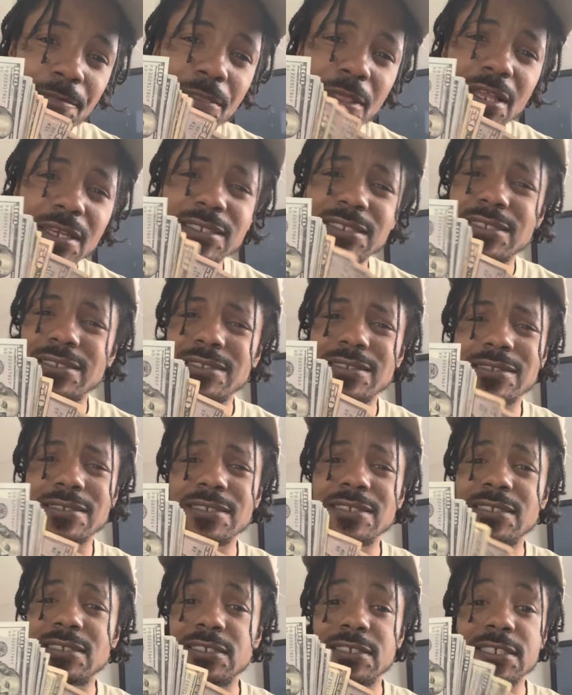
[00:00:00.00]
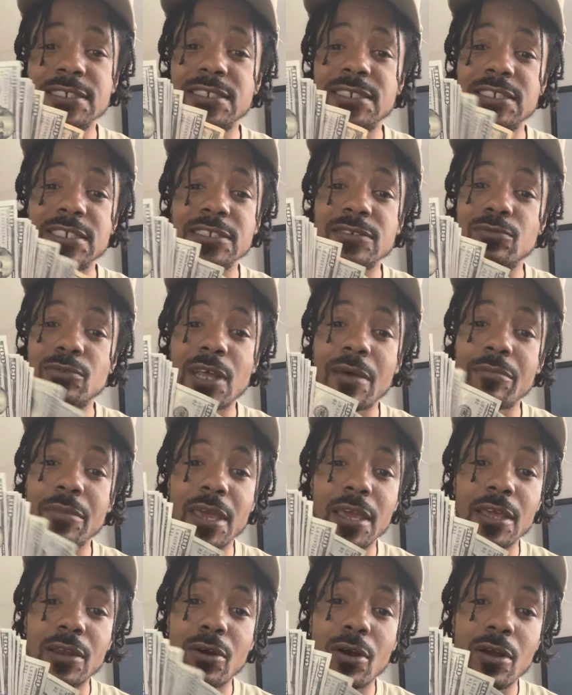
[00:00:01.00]
And this this this is just what I
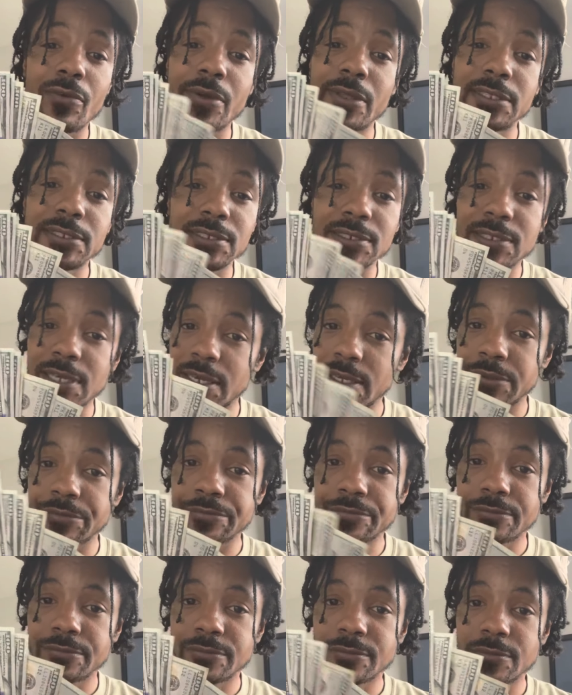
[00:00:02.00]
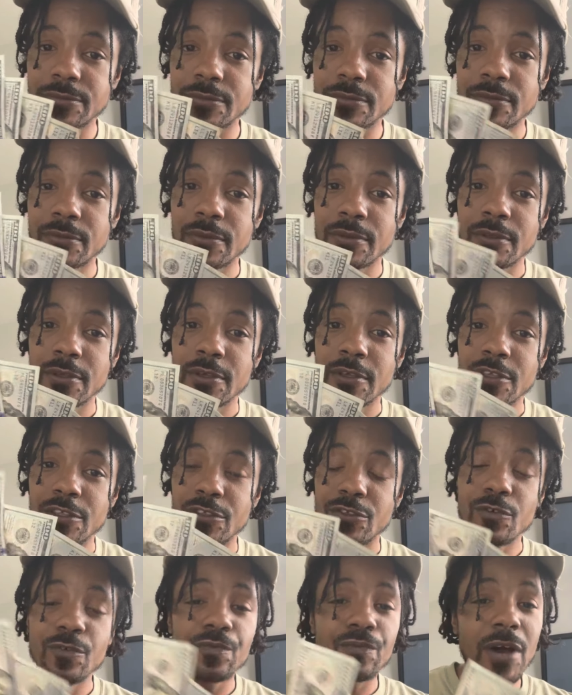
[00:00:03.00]
made already today.
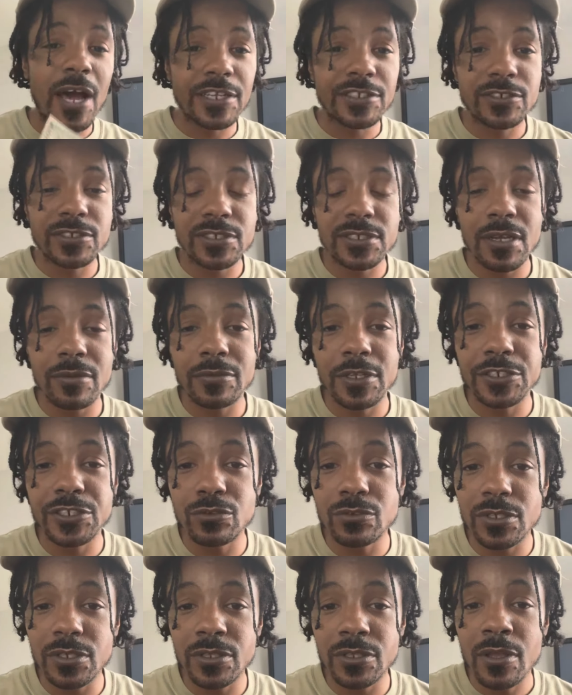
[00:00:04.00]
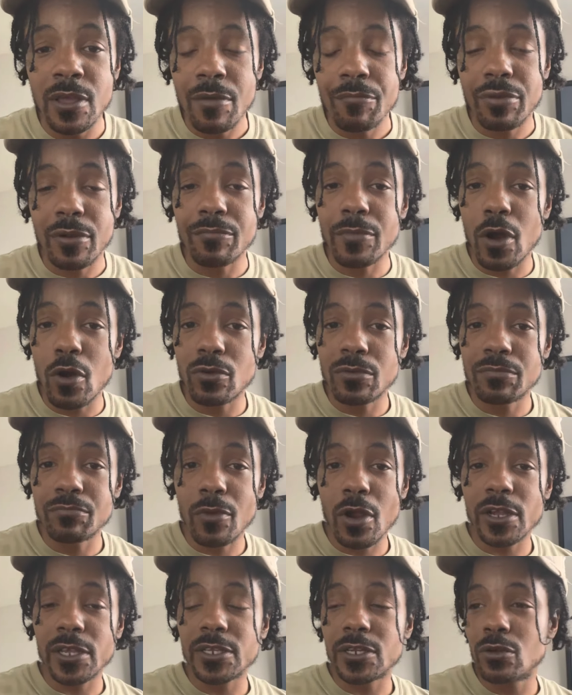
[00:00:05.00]
You find you something that you can promote and
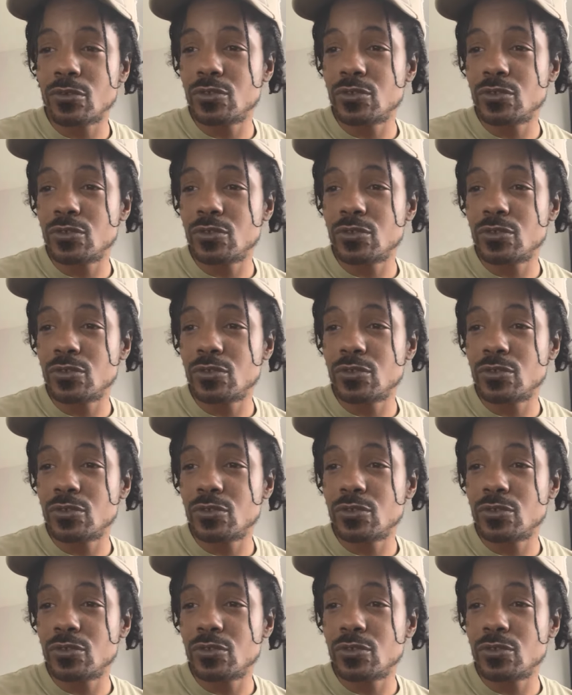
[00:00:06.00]
market on